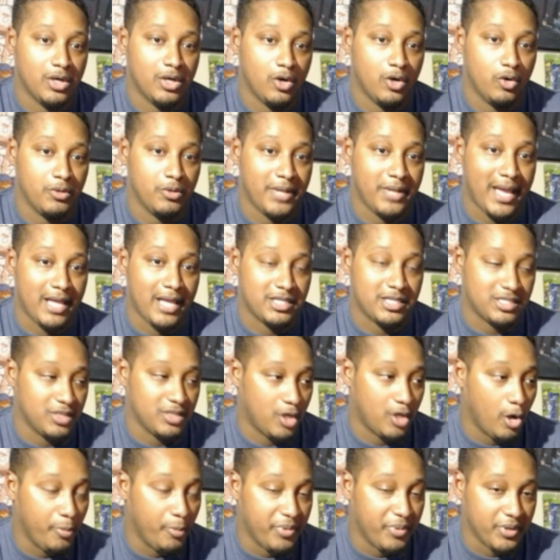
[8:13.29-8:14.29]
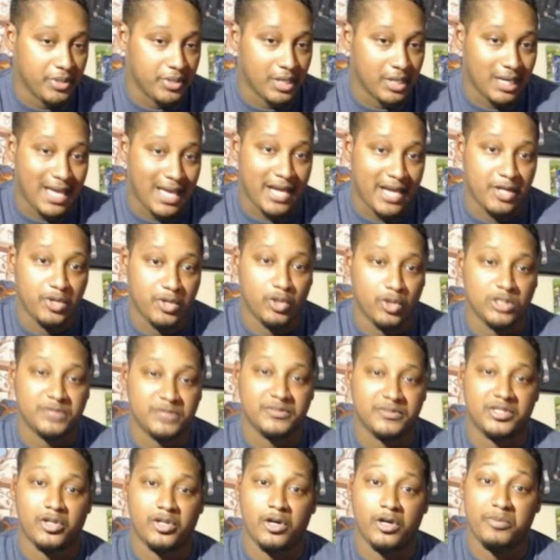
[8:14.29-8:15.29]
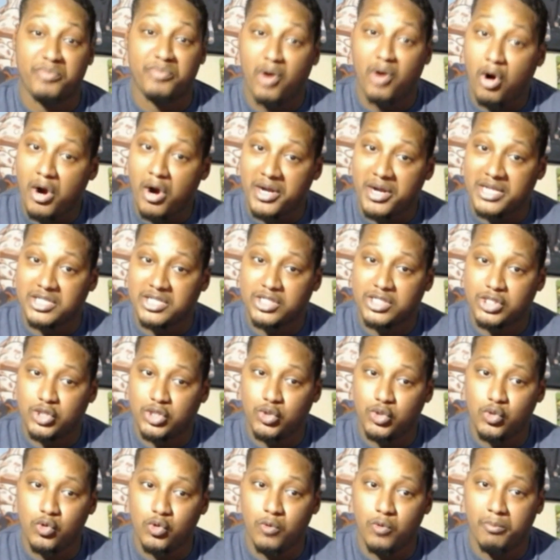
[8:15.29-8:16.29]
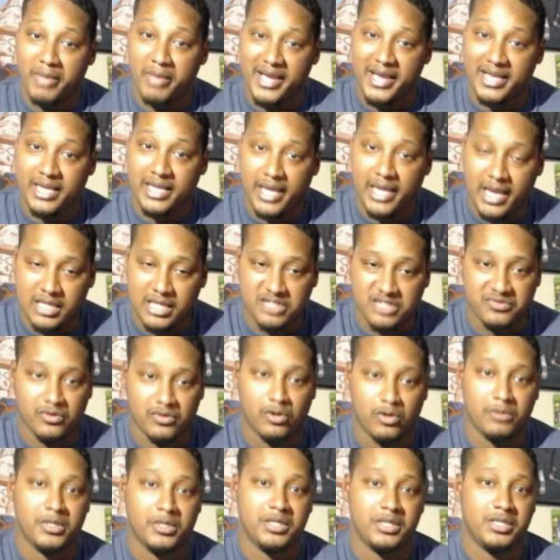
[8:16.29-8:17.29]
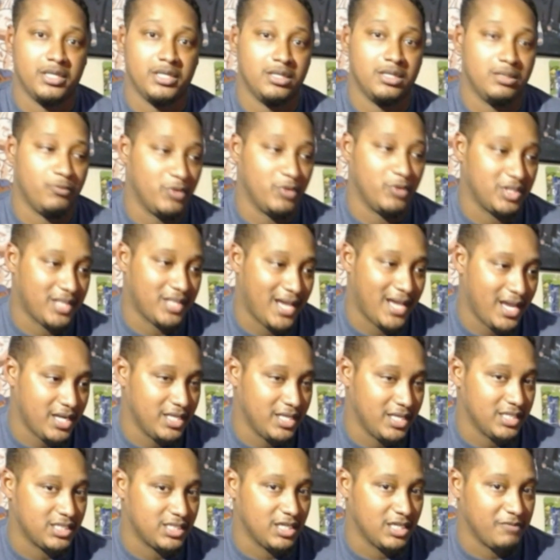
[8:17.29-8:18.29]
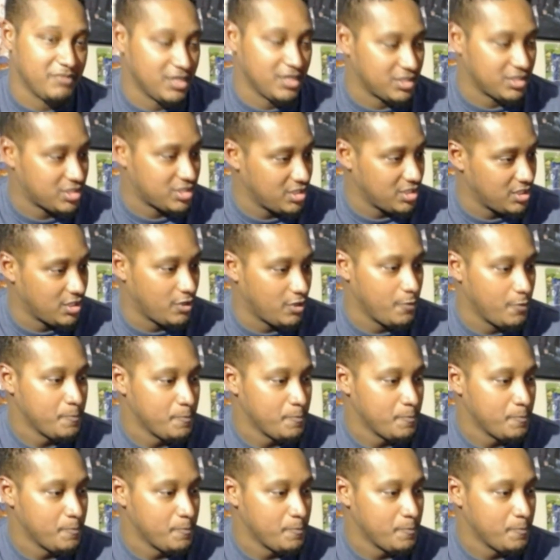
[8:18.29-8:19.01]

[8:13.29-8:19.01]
that's going to open a lot of doors for third parties to make games for them. The deal with that is, if Nintendo